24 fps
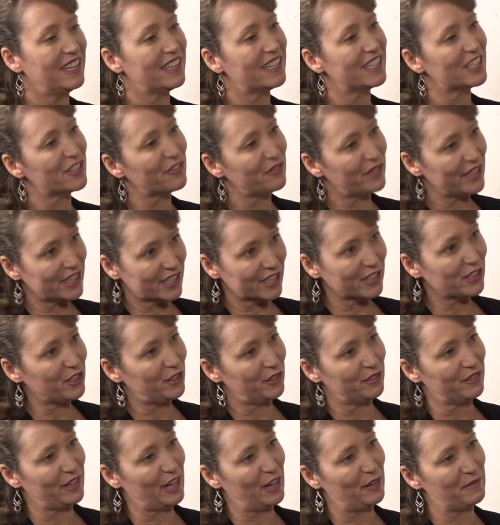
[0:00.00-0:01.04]
this
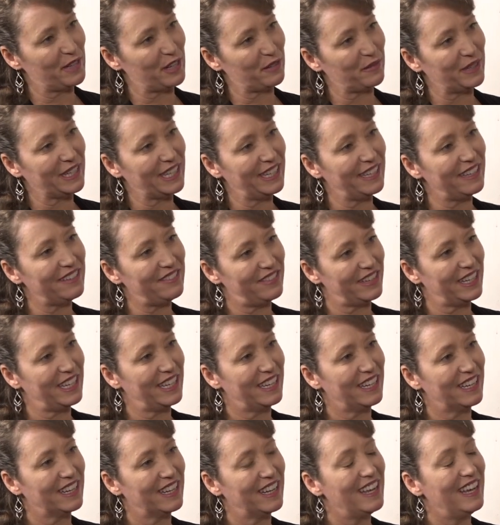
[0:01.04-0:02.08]
physical realm that we live
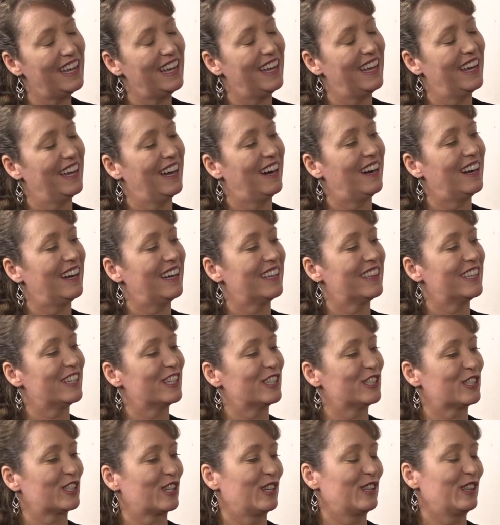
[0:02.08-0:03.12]
in. Mm-hmm.
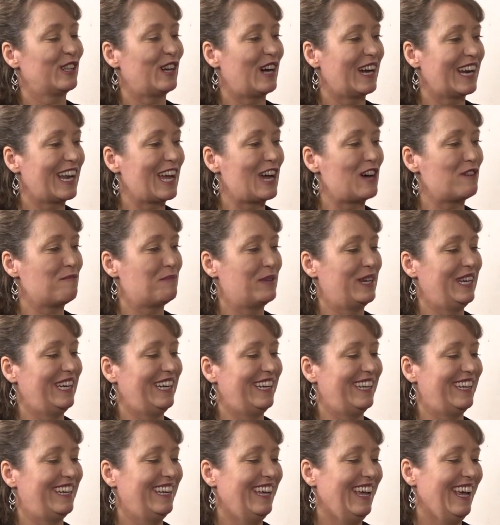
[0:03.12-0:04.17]
There's a lot happening.
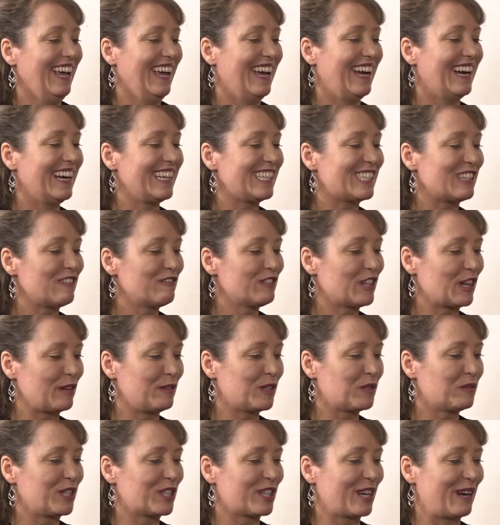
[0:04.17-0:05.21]
And I
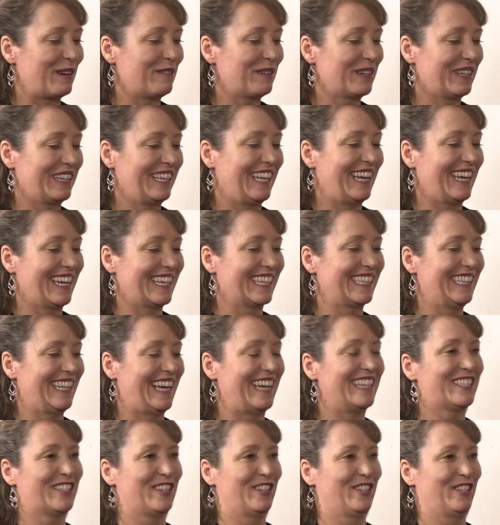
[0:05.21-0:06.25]
sometimes wish I were like
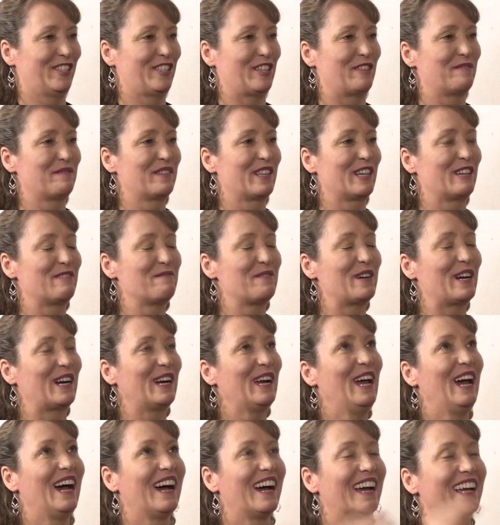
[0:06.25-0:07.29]
Elisha or something, where
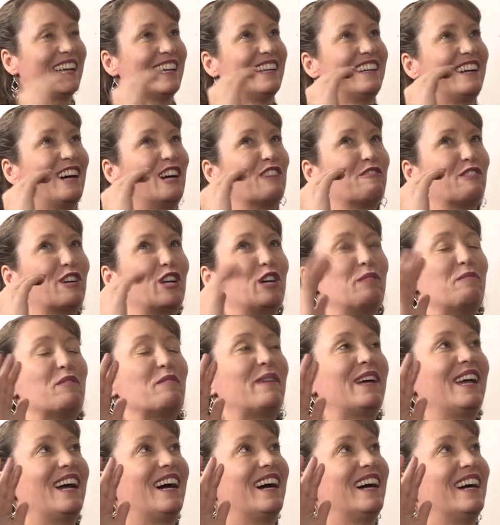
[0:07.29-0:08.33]
God would open
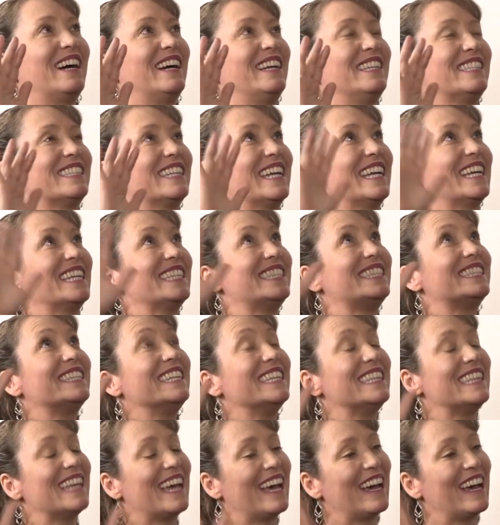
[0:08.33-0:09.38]
my eyes and I could see in the